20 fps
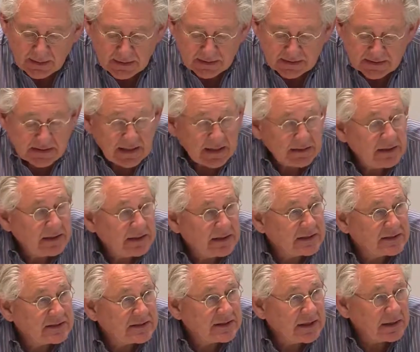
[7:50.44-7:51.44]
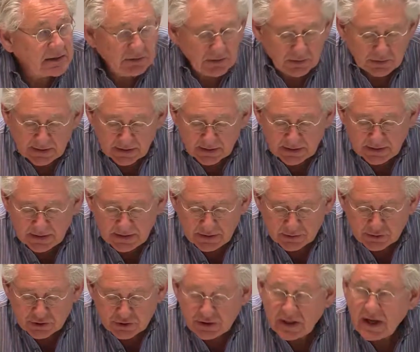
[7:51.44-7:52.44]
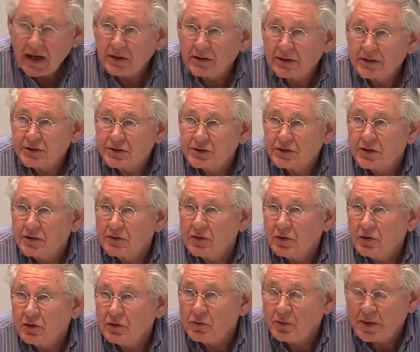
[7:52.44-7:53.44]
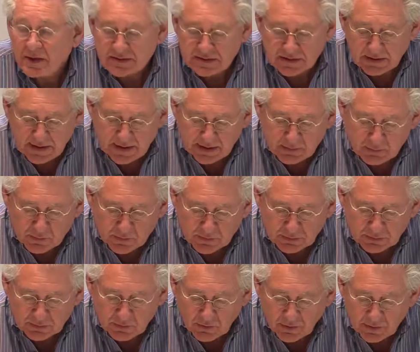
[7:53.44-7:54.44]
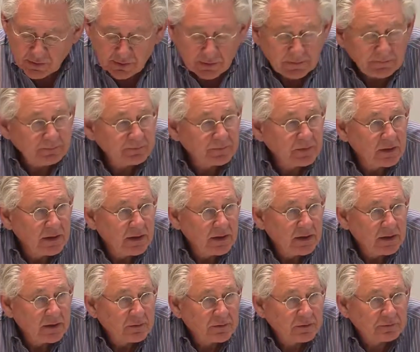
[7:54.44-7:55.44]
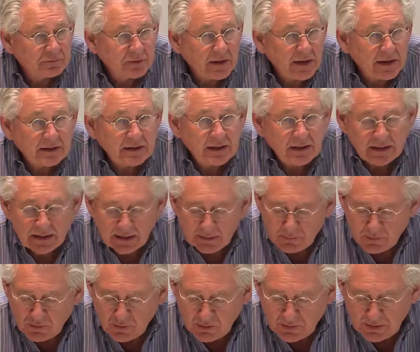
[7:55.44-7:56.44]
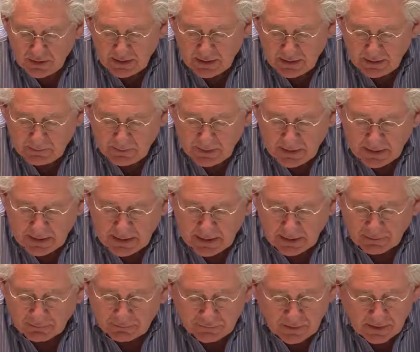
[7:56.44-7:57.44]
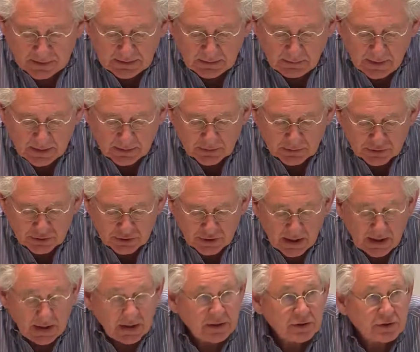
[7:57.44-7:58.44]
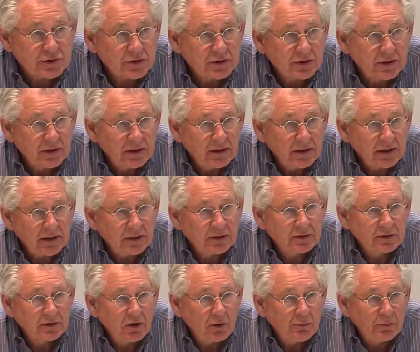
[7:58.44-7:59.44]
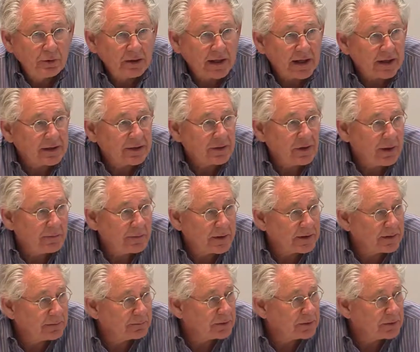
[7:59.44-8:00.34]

said that it signaled a clear challenge to the US-led world order, reflecting, and I'm quoting him, a fundamental change in global economic and